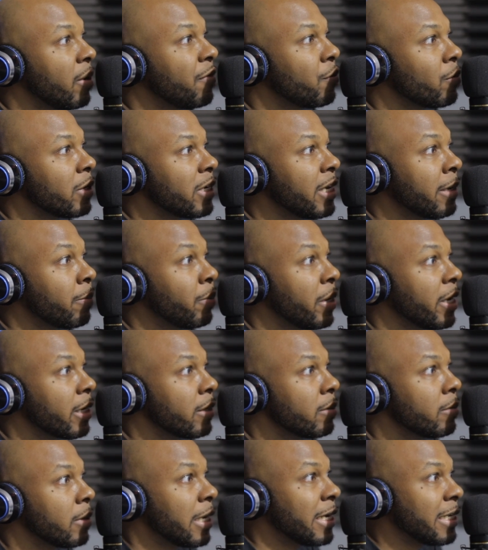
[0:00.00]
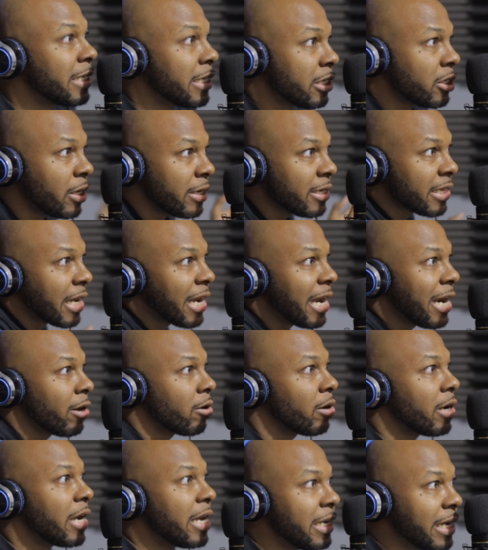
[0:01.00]
before dick pic is a is an
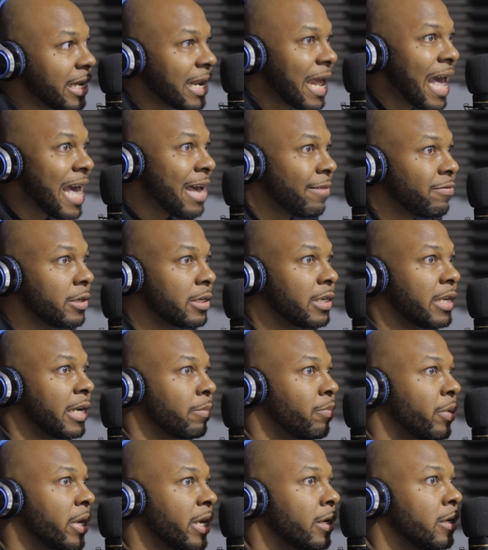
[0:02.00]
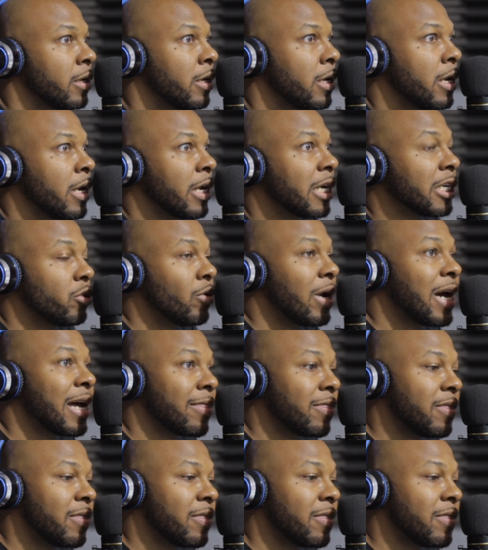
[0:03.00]
era, and then after dick pic, because you gotta